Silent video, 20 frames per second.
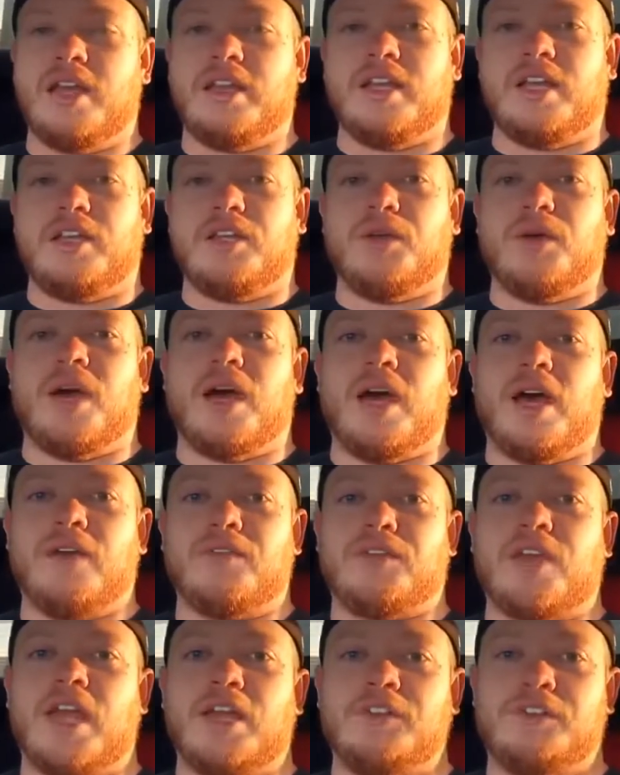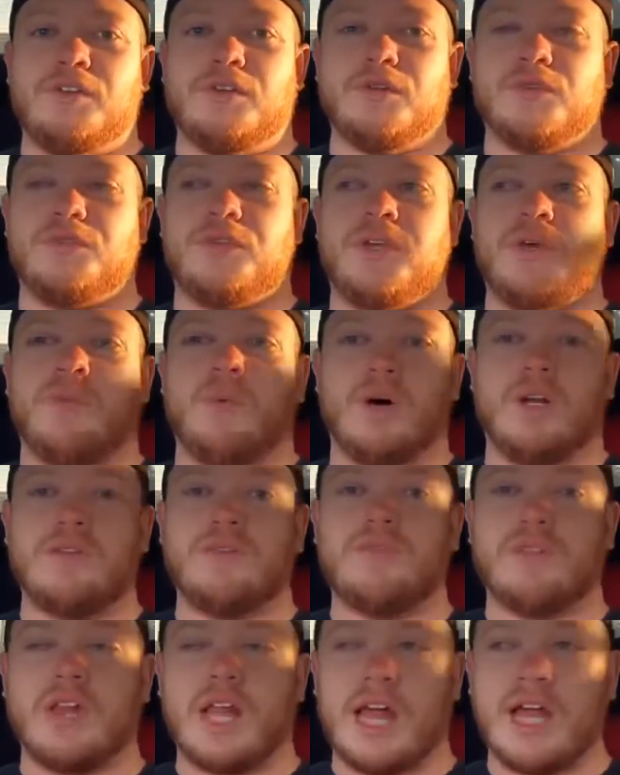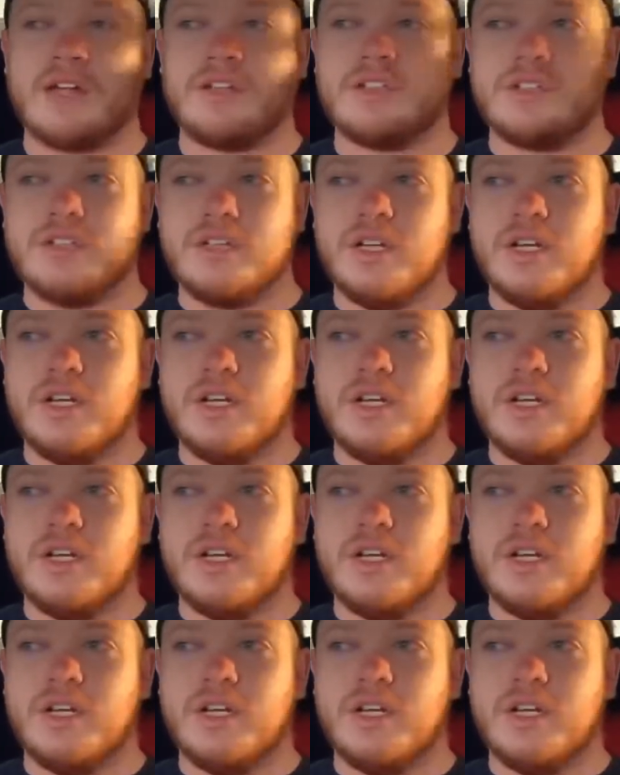And then you have K-Tuner V1 Flash,